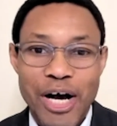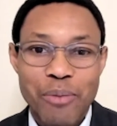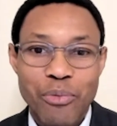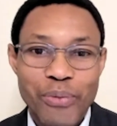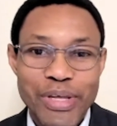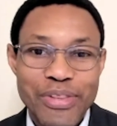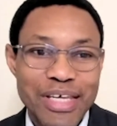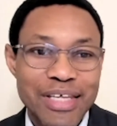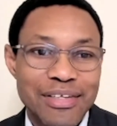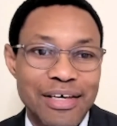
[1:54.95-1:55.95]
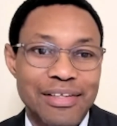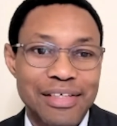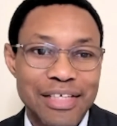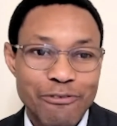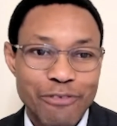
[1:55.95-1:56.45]
within the
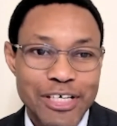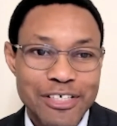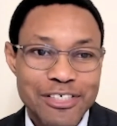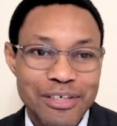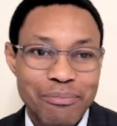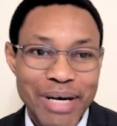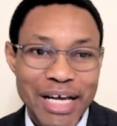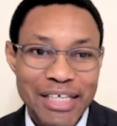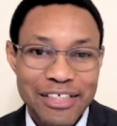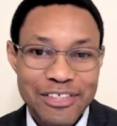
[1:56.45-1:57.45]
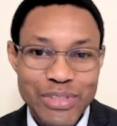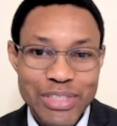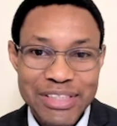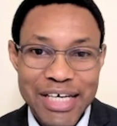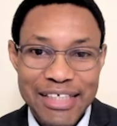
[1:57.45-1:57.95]
liver. So the bile ducts, we
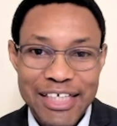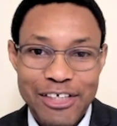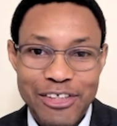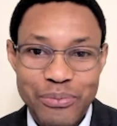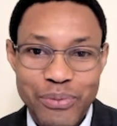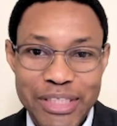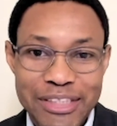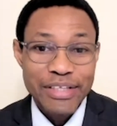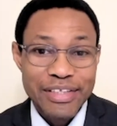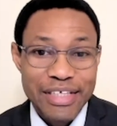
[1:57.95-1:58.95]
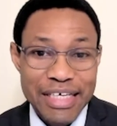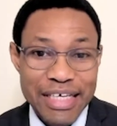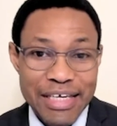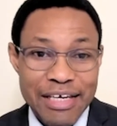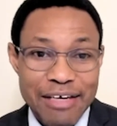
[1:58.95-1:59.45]
start out with
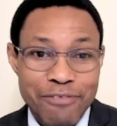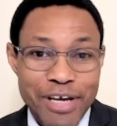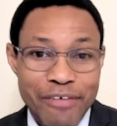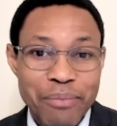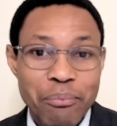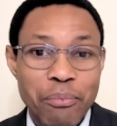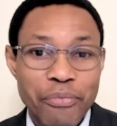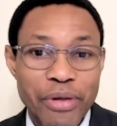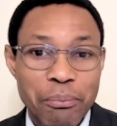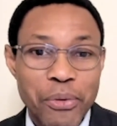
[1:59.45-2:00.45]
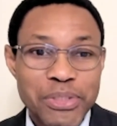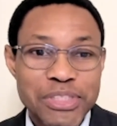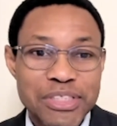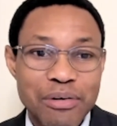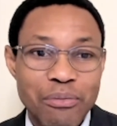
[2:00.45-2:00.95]
the
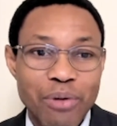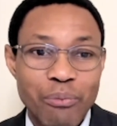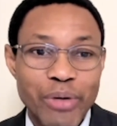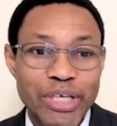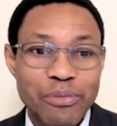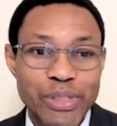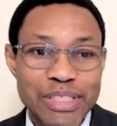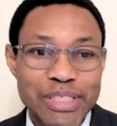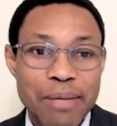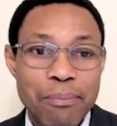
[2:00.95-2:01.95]
most, what we would say,